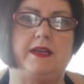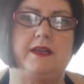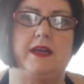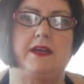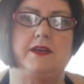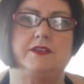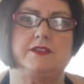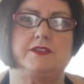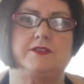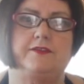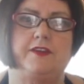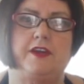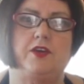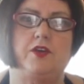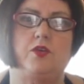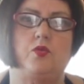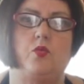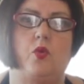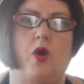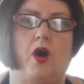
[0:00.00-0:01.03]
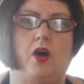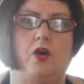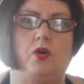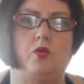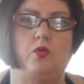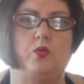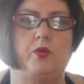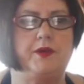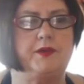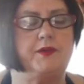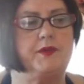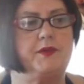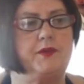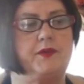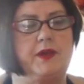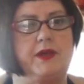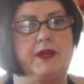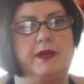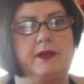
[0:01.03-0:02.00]
goes very well with,
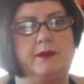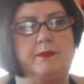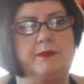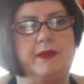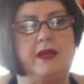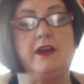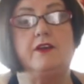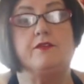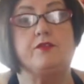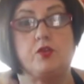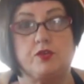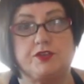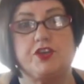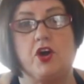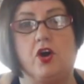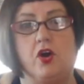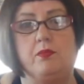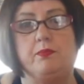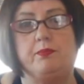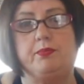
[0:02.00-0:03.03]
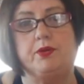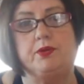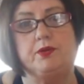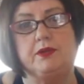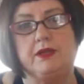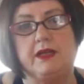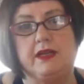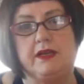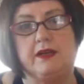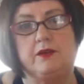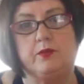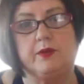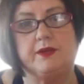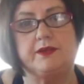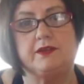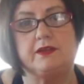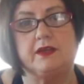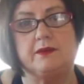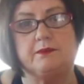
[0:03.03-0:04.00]
for example,
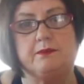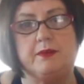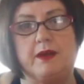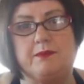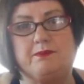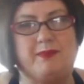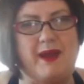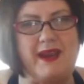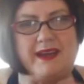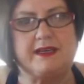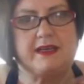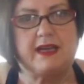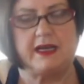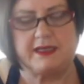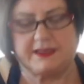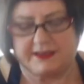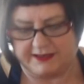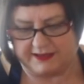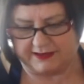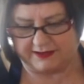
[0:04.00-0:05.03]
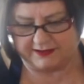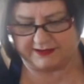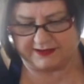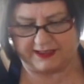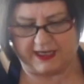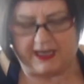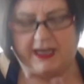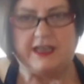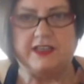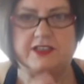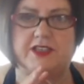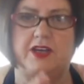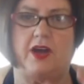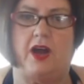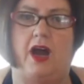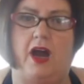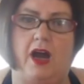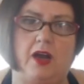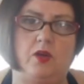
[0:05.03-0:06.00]
with baked custards. So
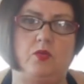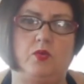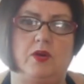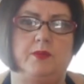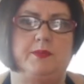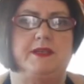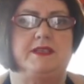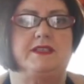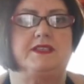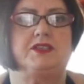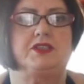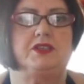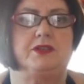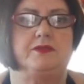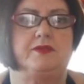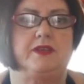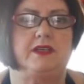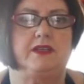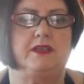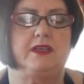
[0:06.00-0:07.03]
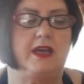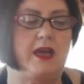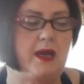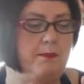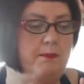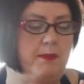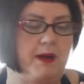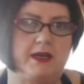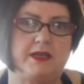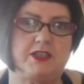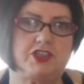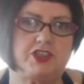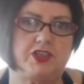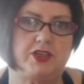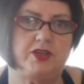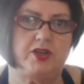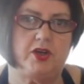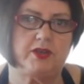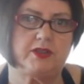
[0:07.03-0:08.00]
I will be serving my
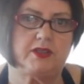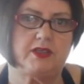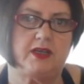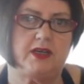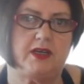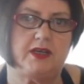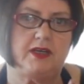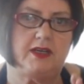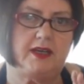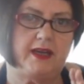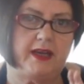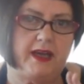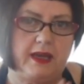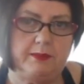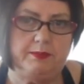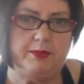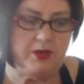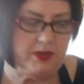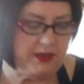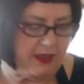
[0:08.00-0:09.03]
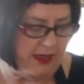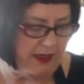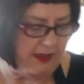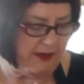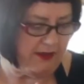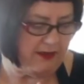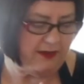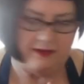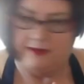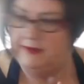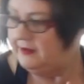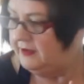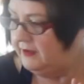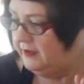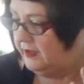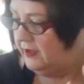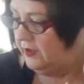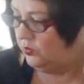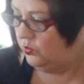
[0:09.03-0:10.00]
shalotka apple cake
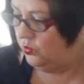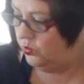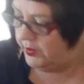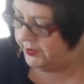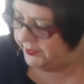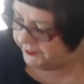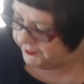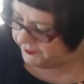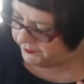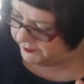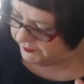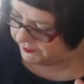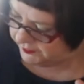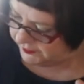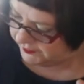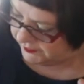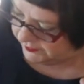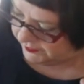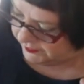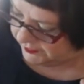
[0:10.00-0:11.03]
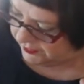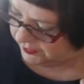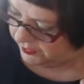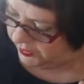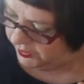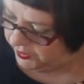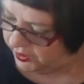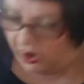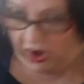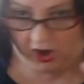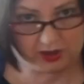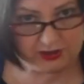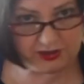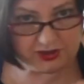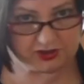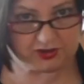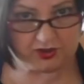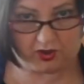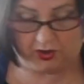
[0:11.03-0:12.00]
with
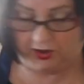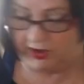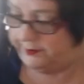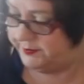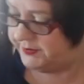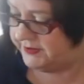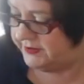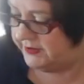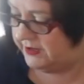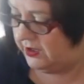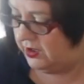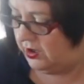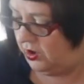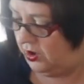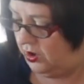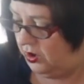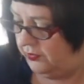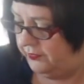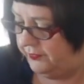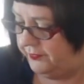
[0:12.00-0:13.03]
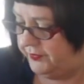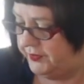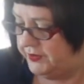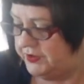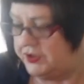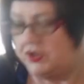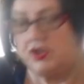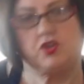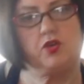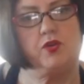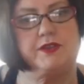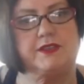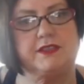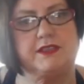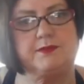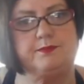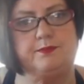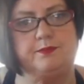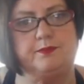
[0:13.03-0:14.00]
large dollops of First
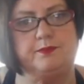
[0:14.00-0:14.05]
Choice's